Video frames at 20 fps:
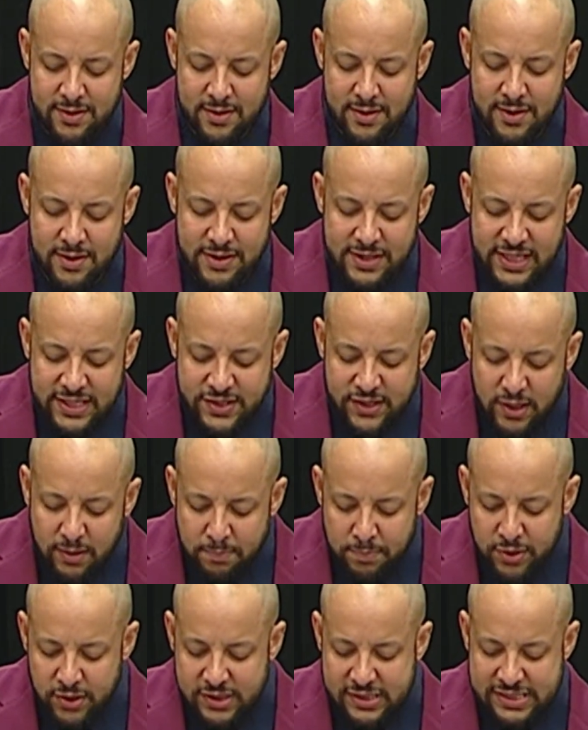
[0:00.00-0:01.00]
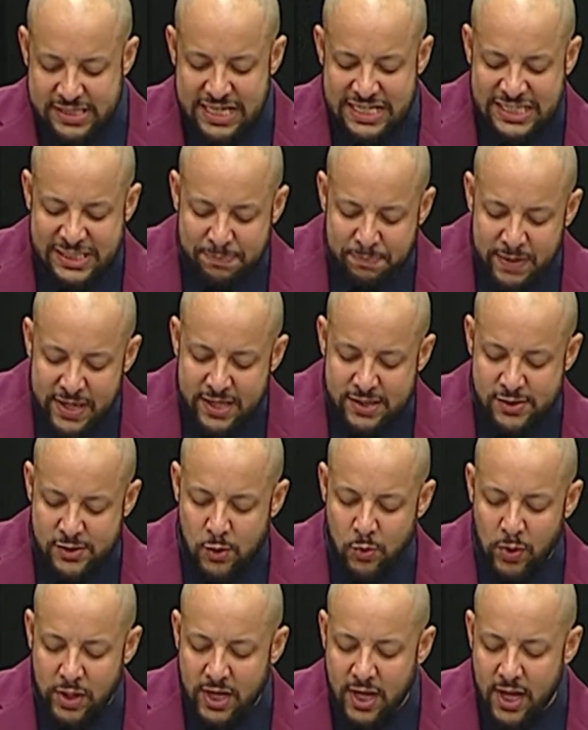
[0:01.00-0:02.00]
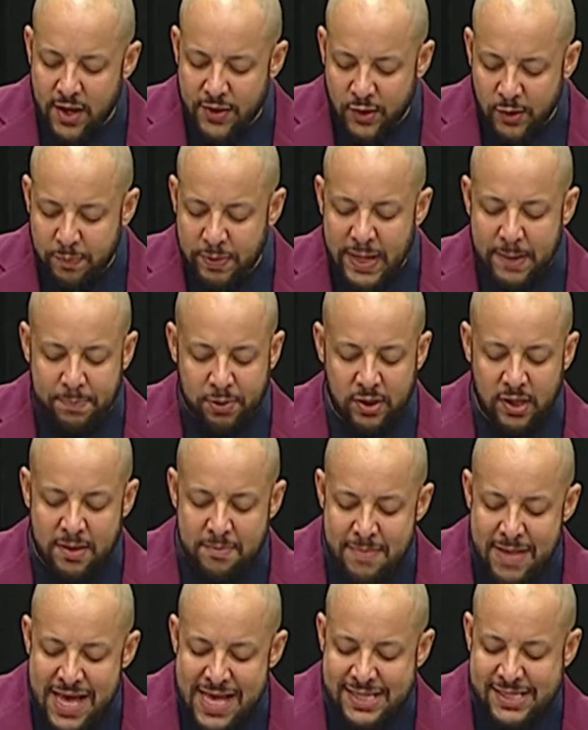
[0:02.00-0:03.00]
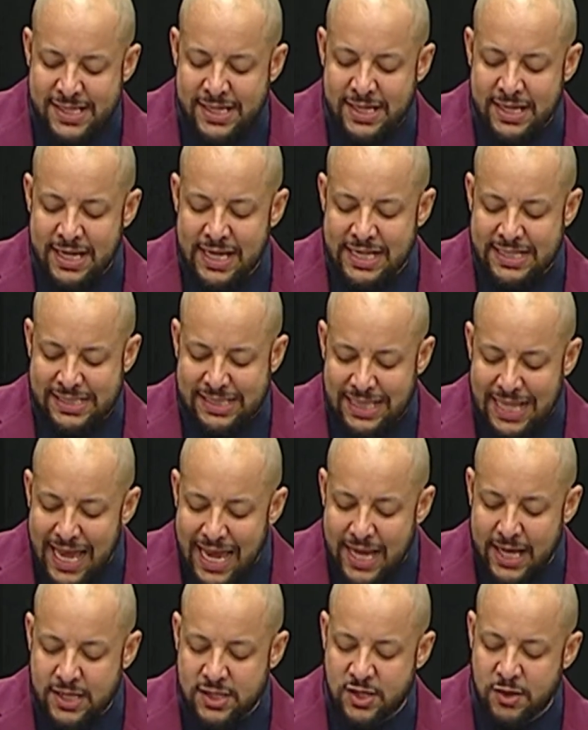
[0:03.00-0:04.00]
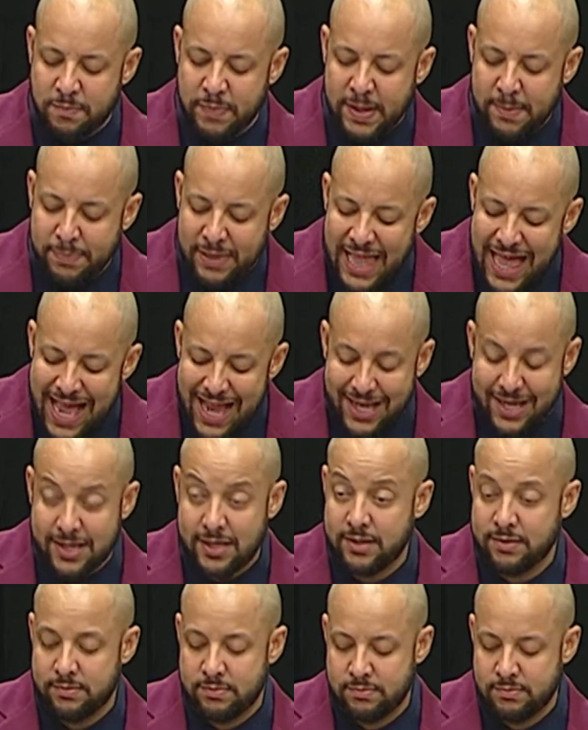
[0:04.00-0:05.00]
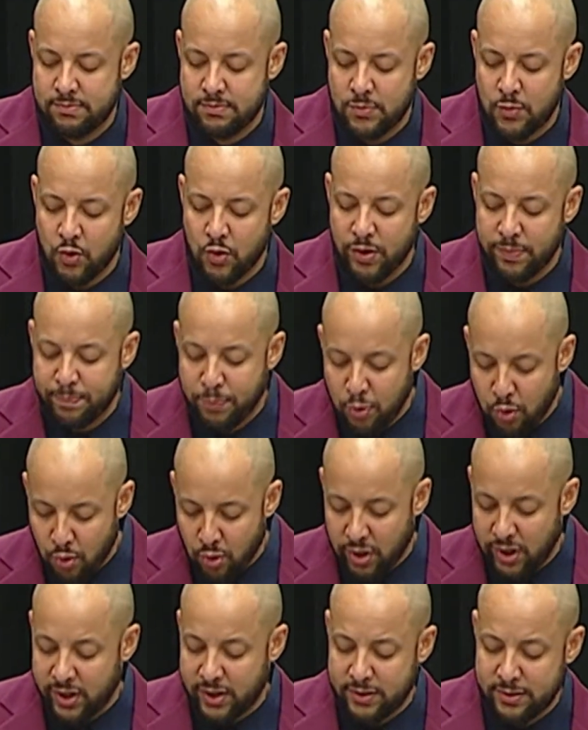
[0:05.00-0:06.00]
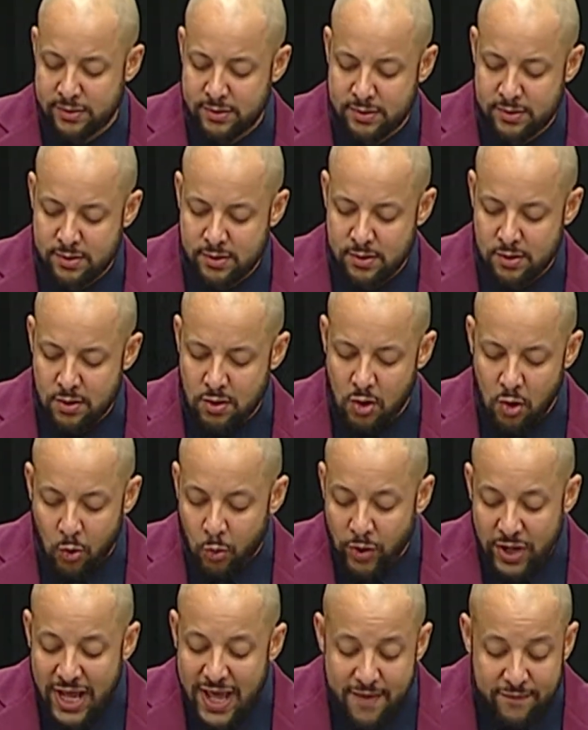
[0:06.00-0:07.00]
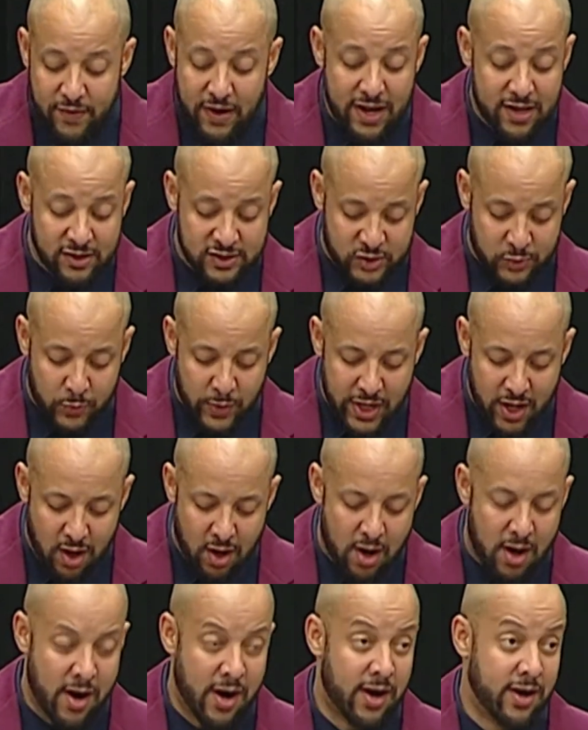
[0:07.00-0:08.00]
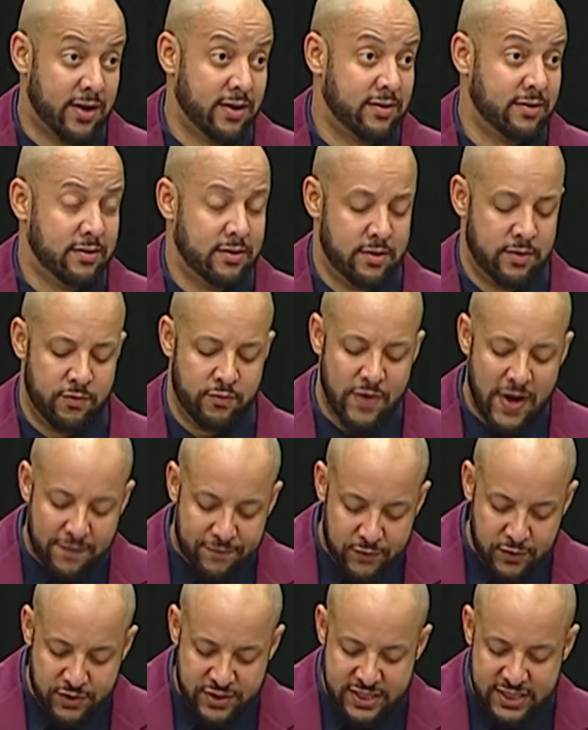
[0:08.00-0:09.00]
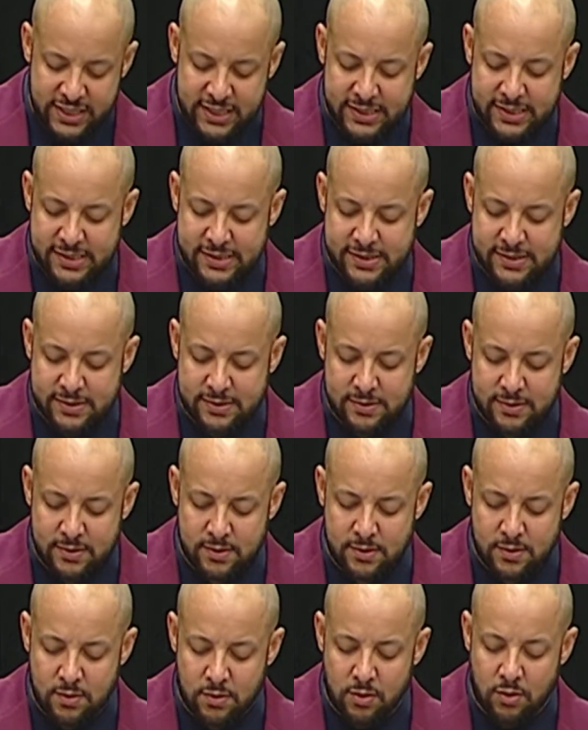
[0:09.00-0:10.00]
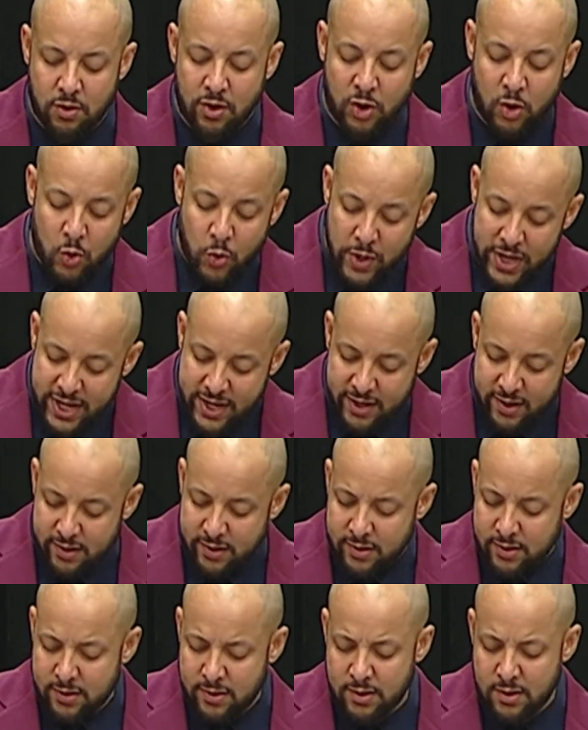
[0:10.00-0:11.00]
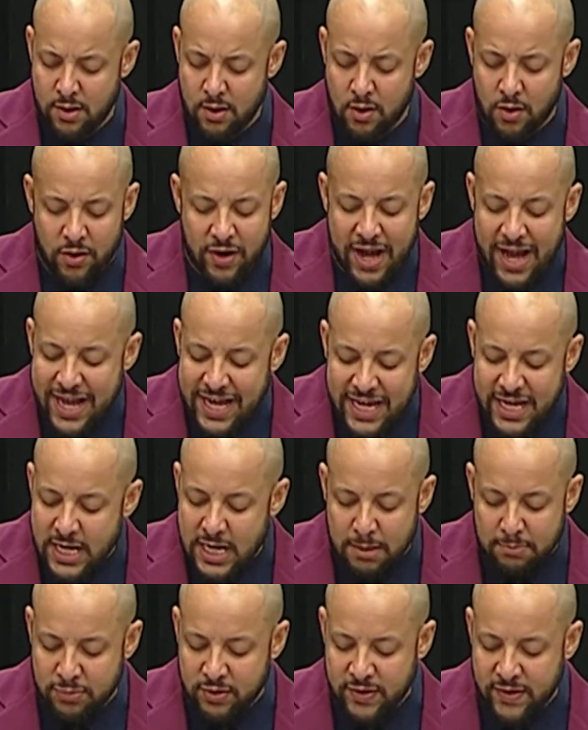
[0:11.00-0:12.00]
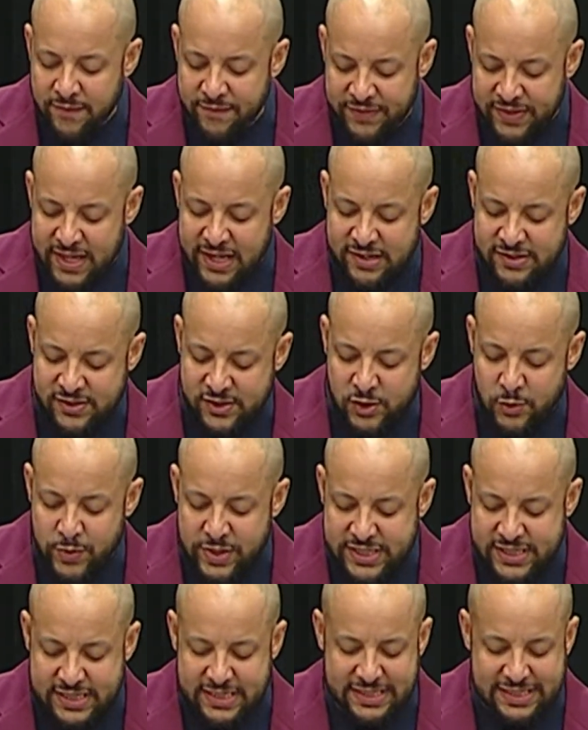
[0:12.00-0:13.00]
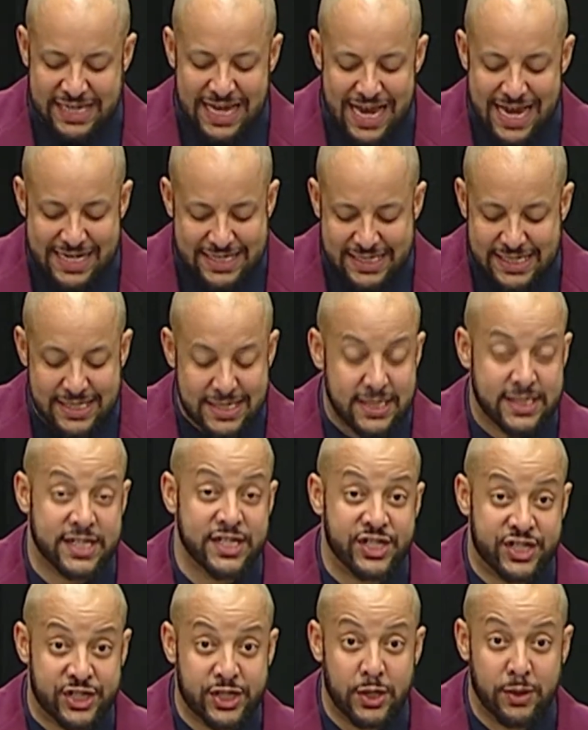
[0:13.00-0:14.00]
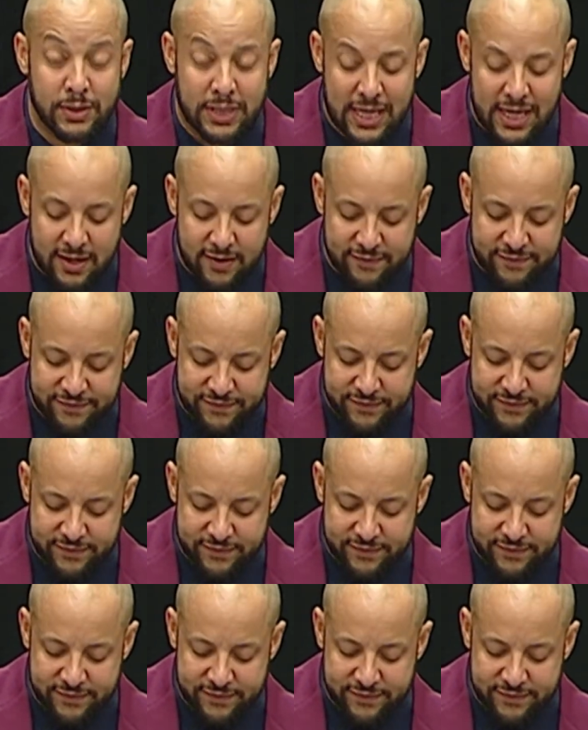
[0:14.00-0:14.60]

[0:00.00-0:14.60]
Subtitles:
These are books that speak to what other people imagine it's like to be black or poor or whatever else we are, refugees or queer or any number of things to which society doesn't show love.